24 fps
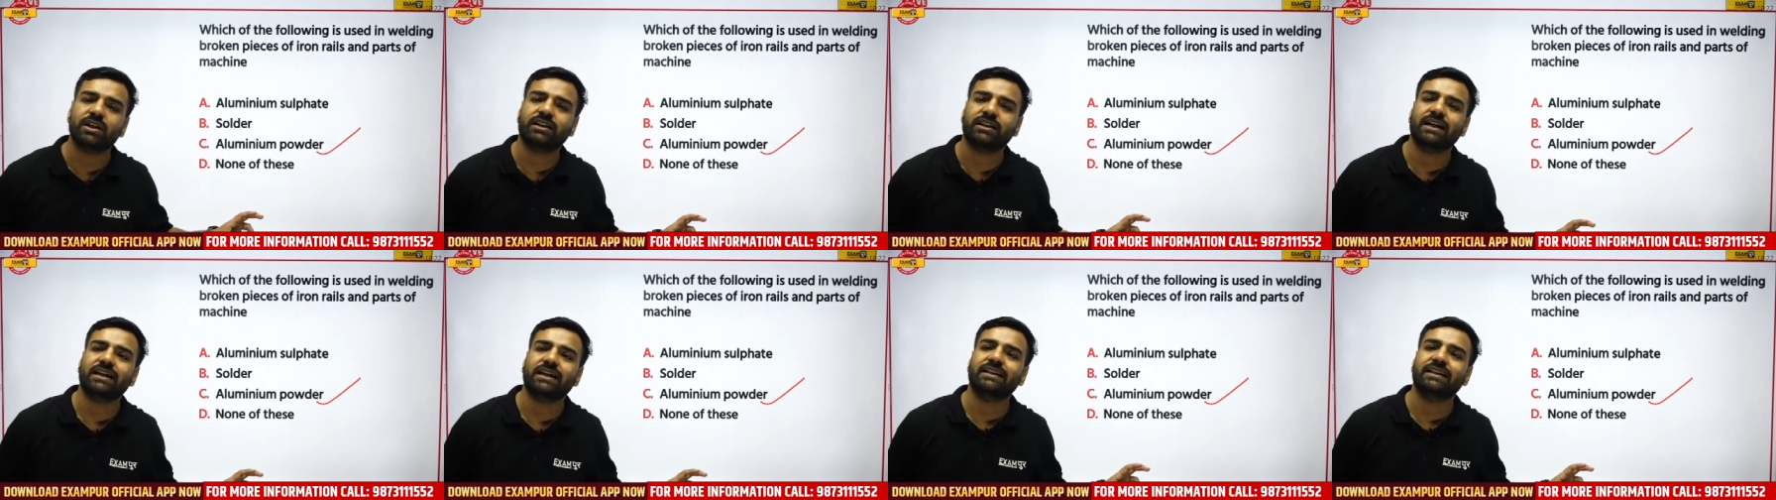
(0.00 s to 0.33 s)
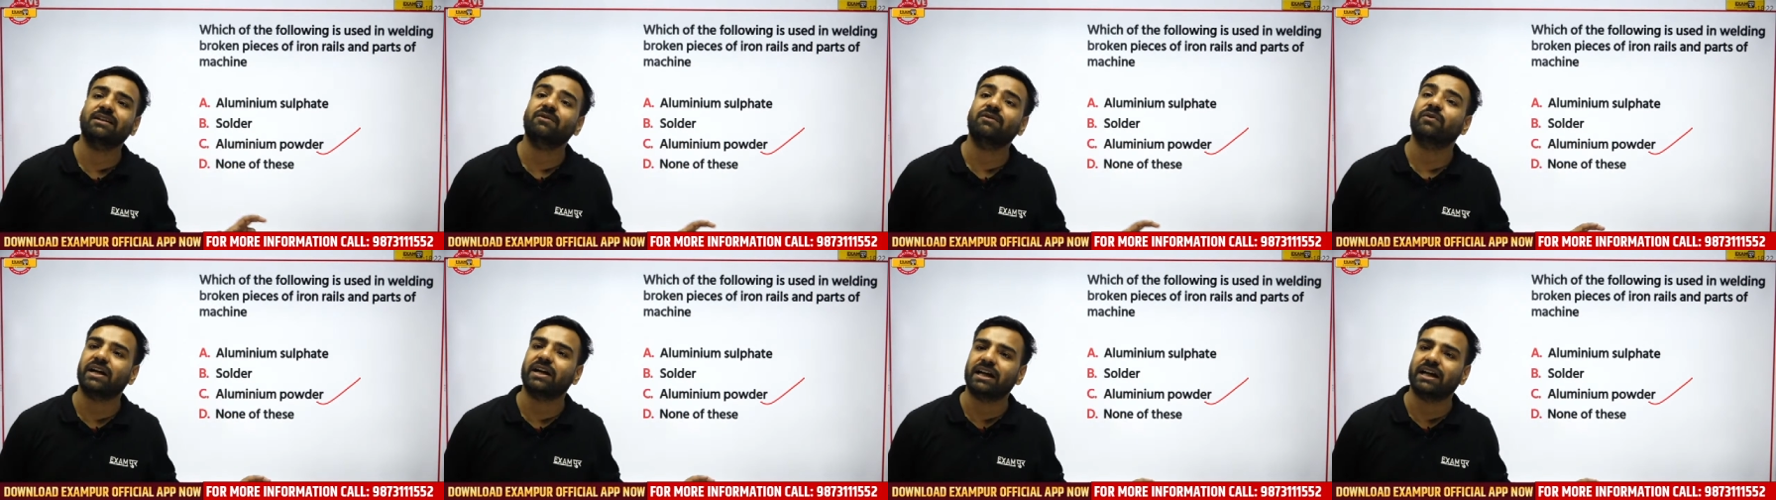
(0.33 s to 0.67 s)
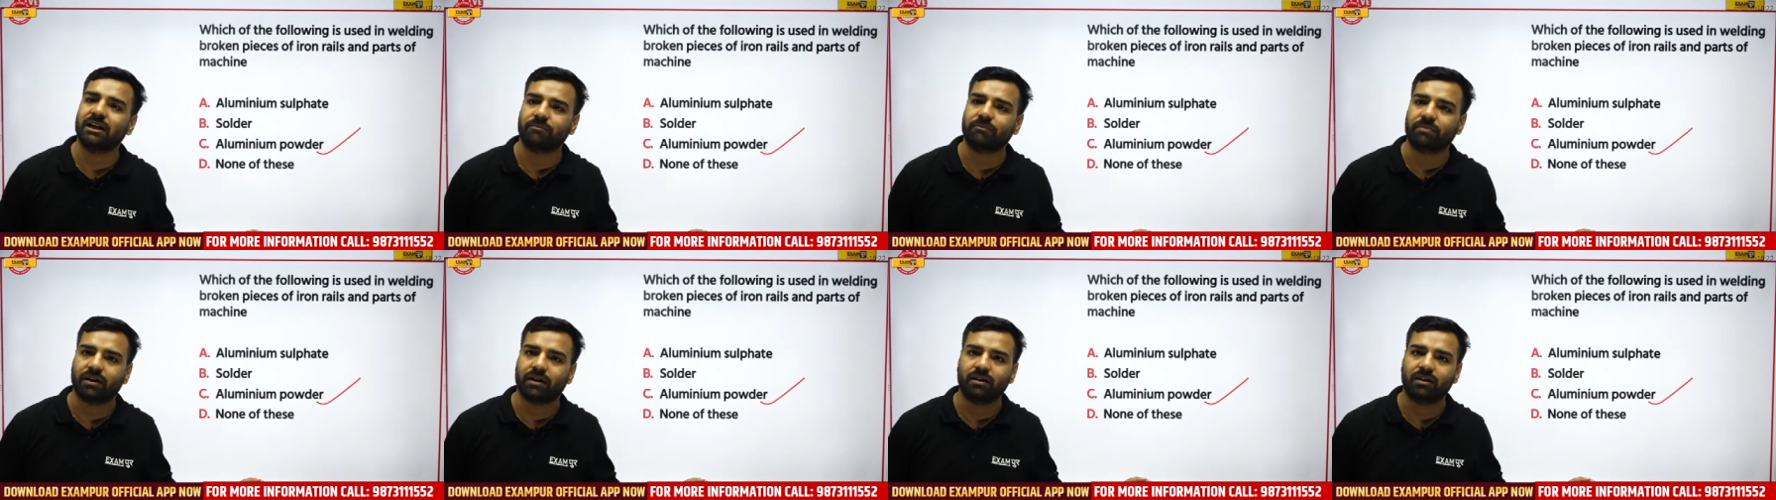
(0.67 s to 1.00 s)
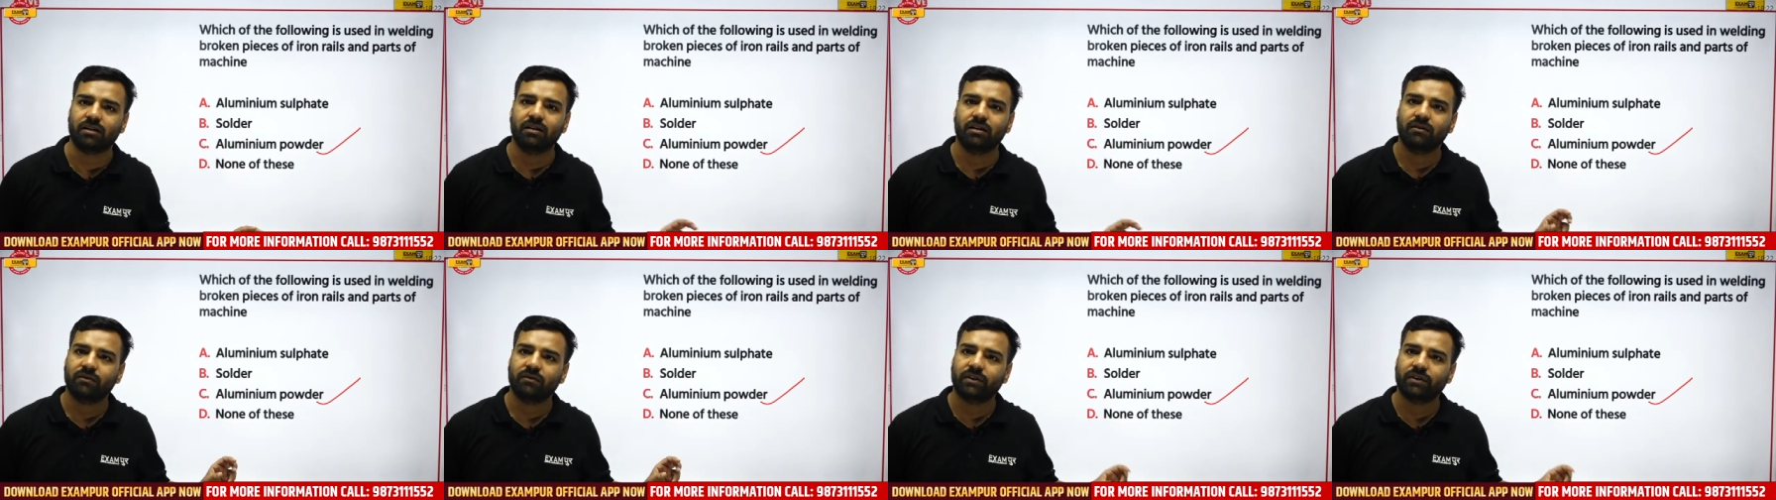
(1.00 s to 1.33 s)
we are using that in
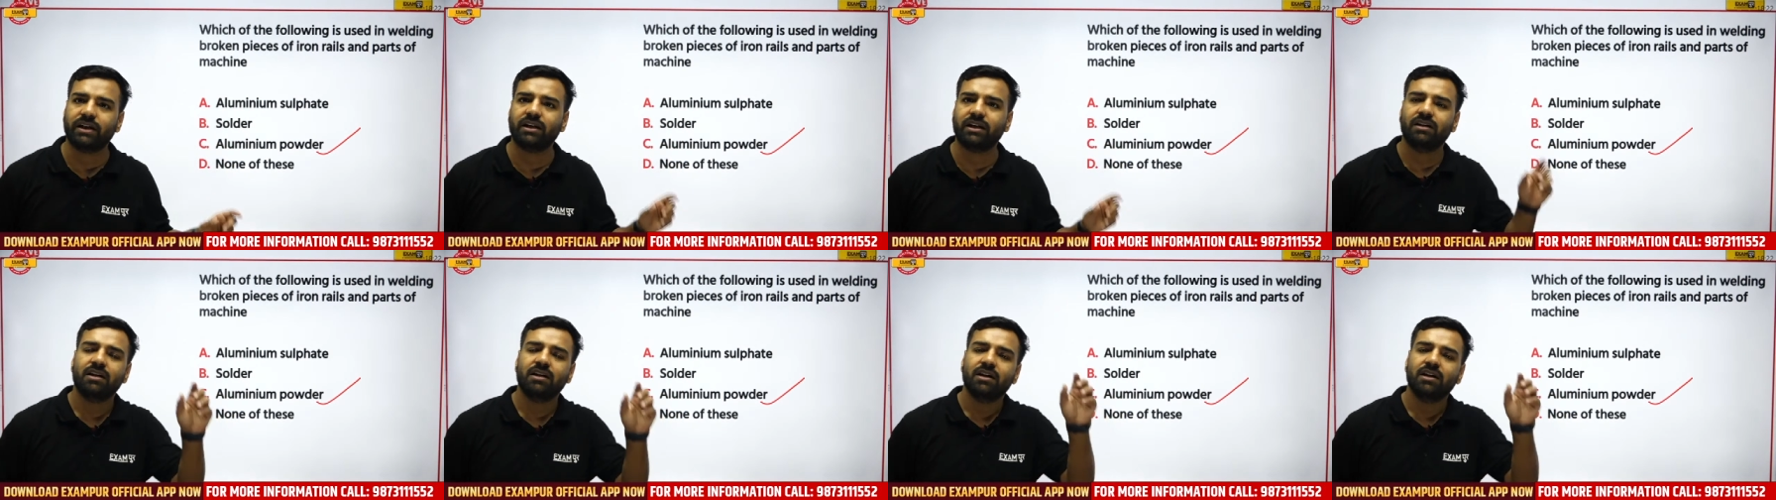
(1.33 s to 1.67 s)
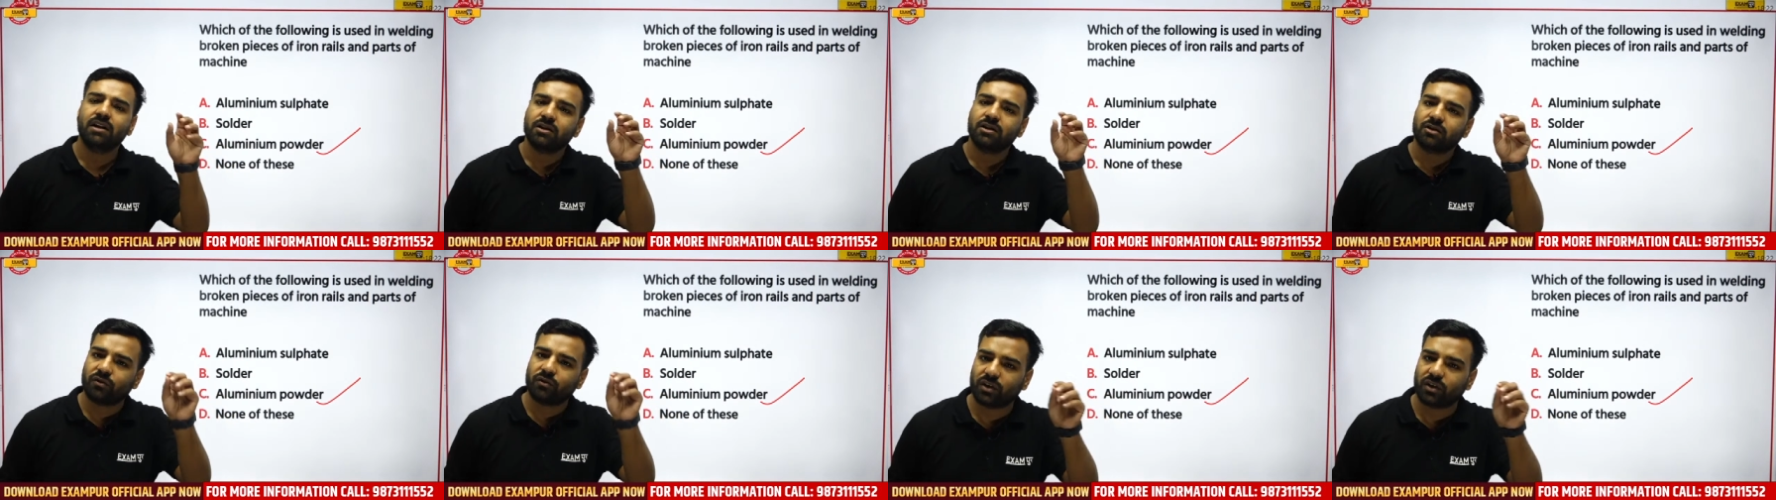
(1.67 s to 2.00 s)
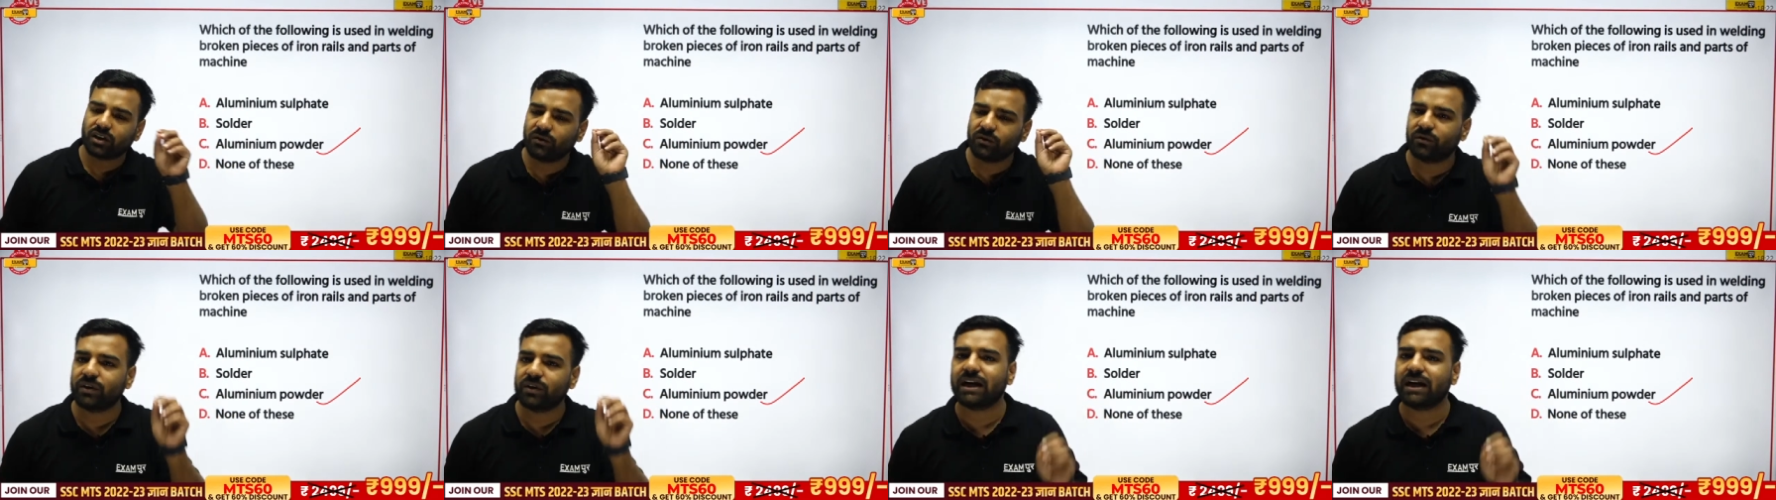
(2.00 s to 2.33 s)
the welding part. Fine.